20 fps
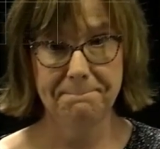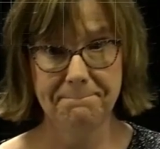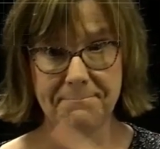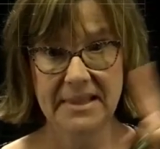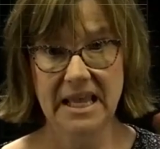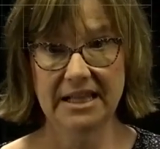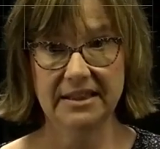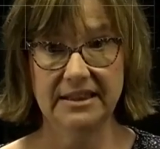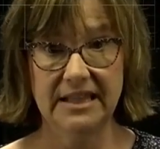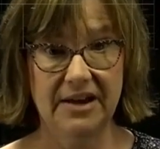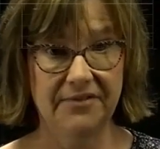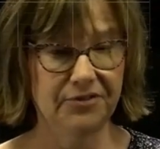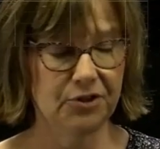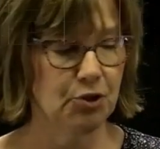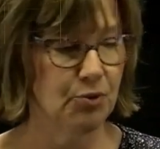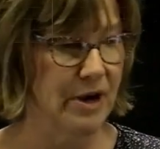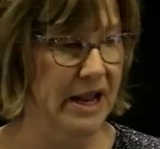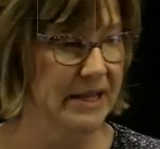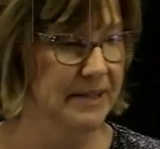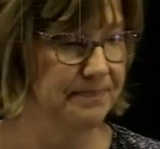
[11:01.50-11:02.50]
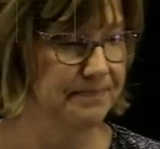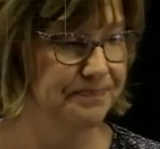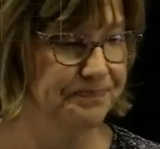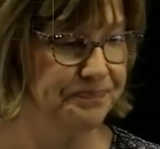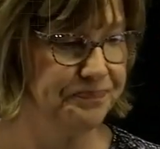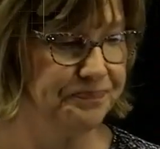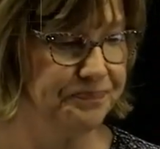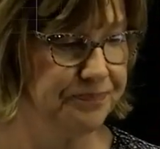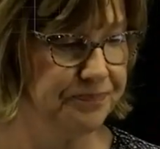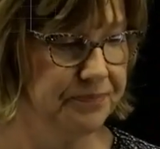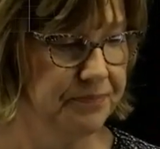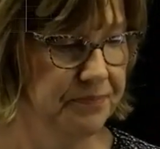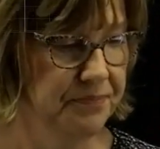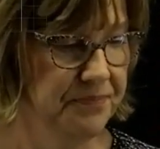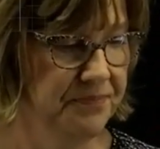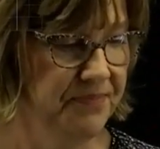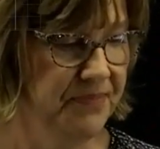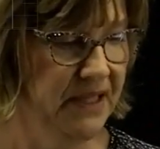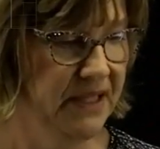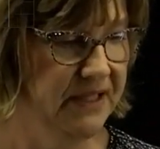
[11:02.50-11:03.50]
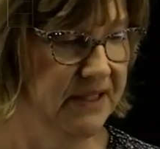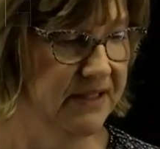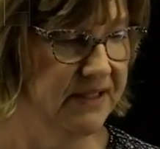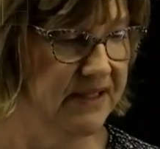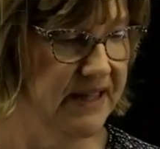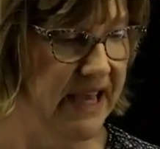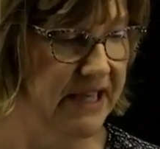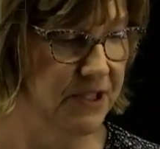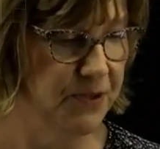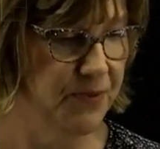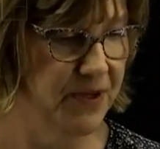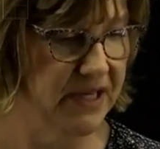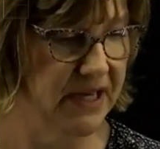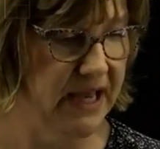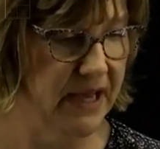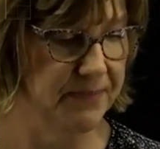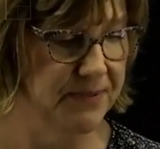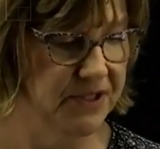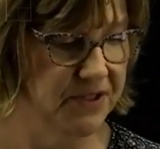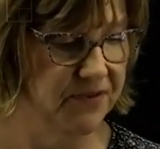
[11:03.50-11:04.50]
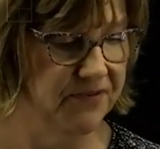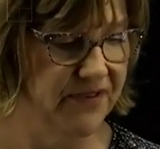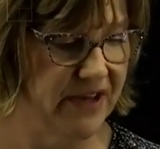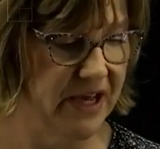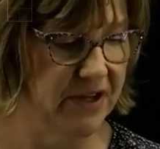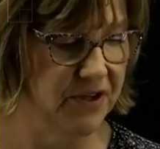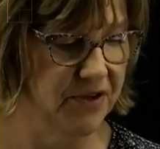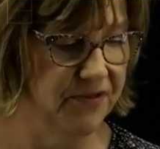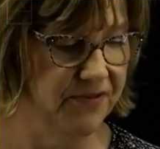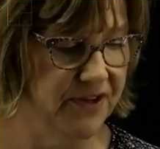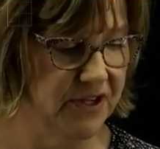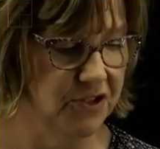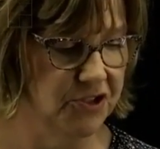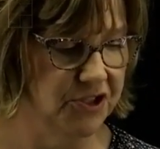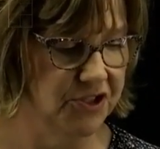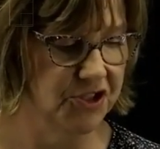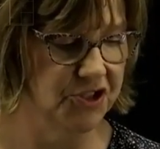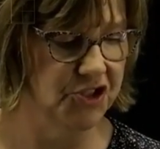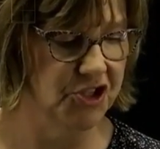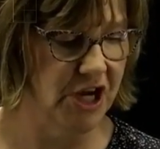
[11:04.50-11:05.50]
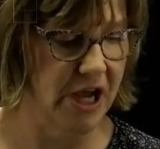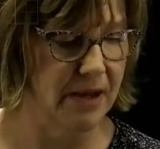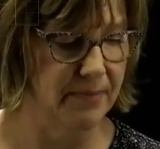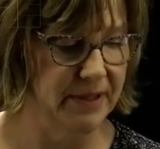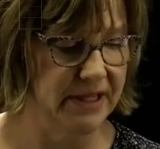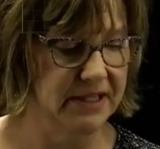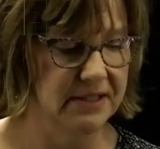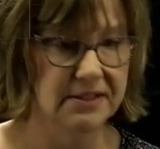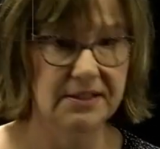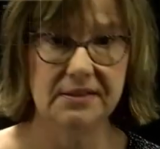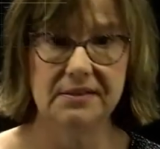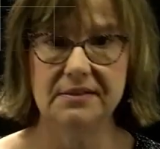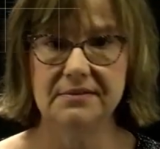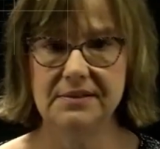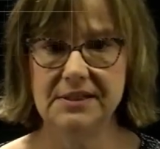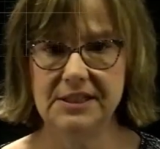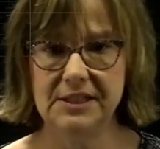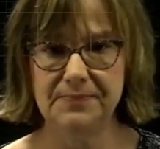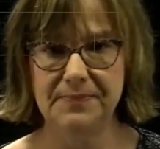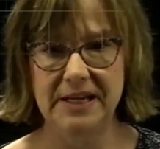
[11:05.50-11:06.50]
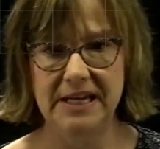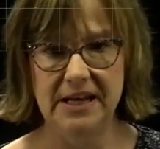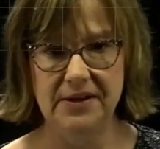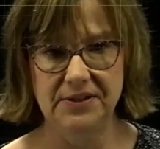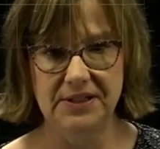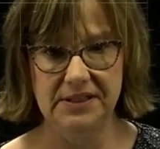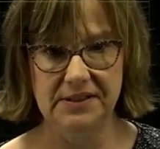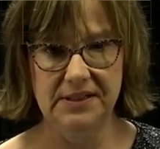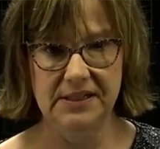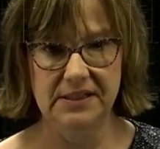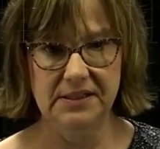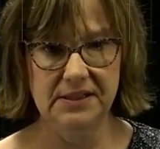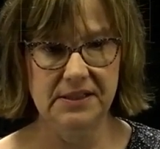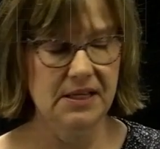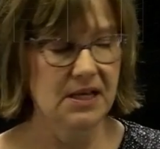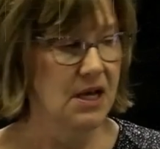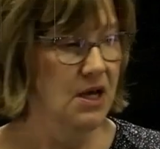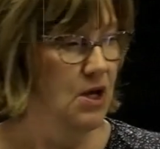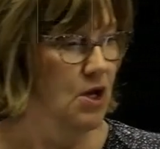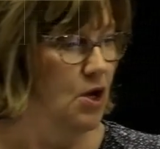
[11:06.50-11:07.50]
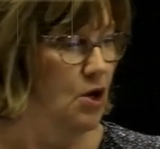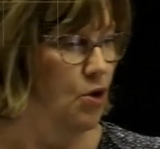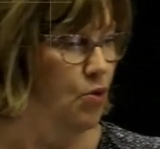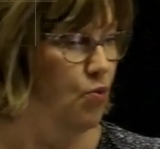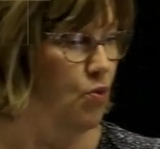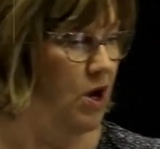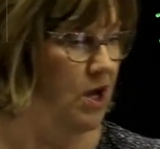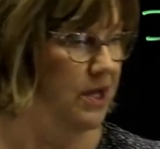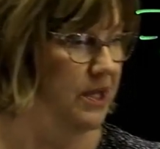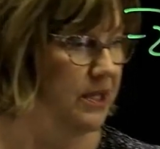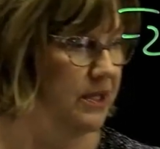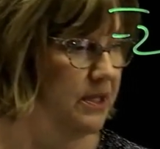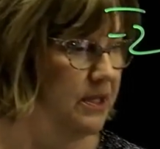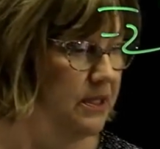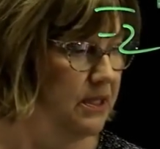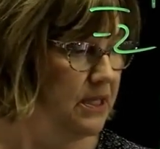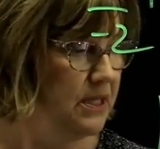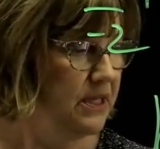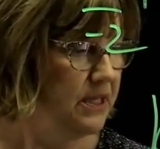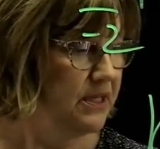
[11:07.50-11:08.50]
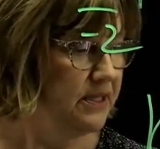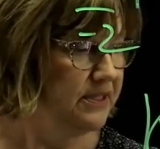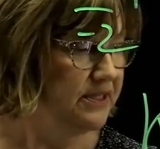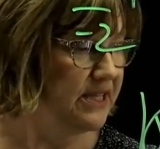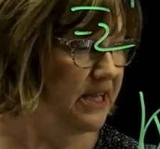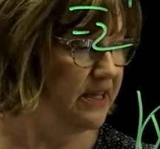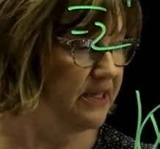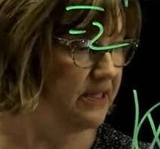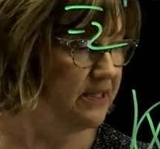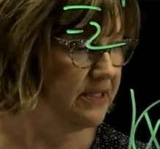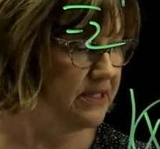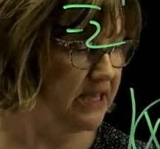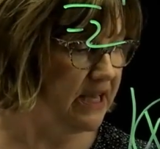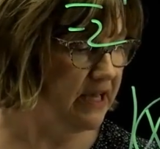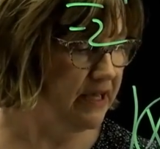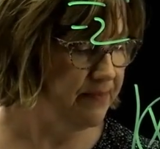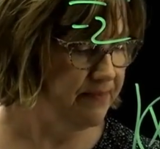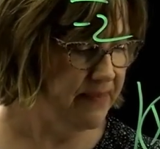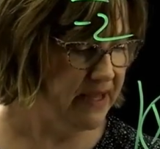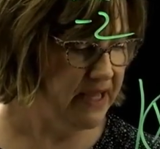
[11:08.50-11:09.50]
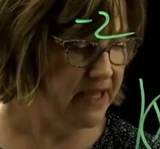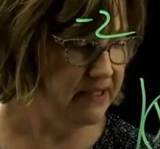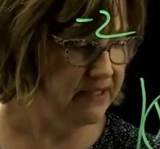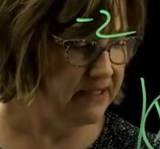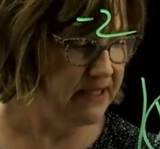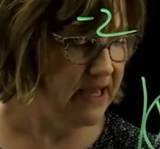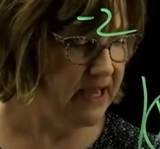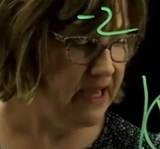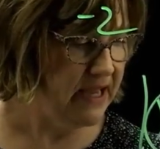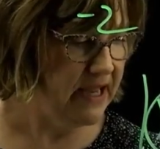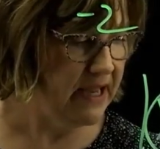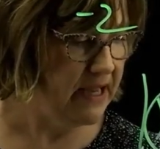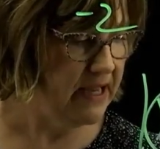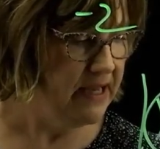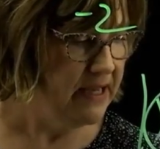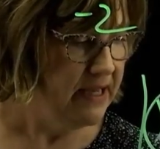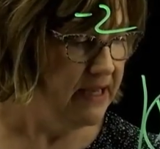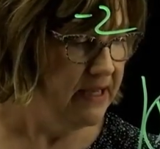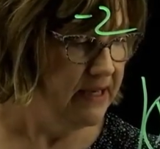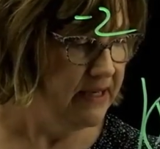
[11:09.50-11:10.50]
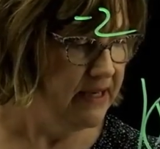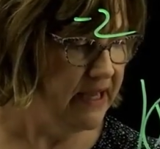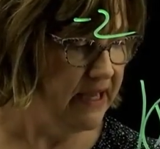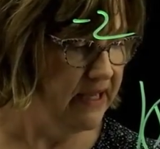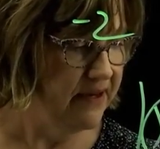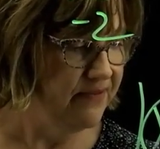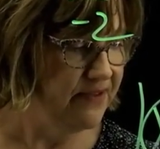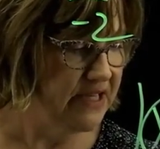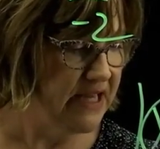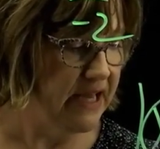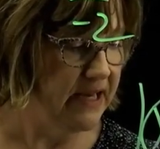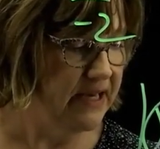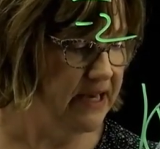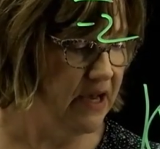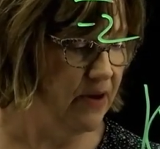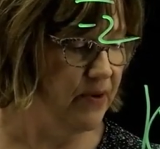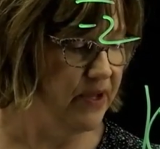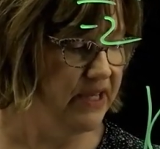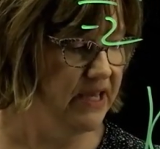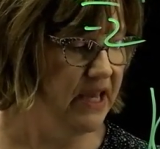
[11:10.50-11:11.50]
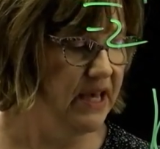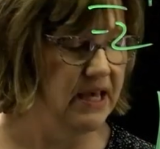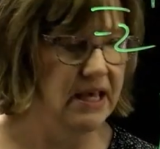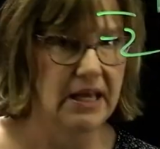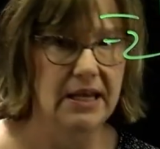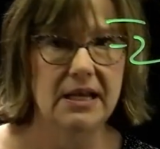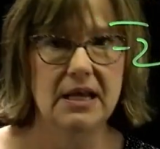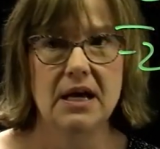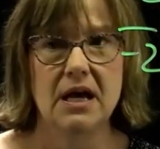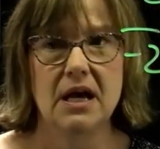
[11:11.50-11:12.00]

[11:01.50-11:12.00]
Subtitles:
Left or right? Because that's what an absolute value function's job is, spit out distance. 1, dead and dead makes a negative dead. Now again,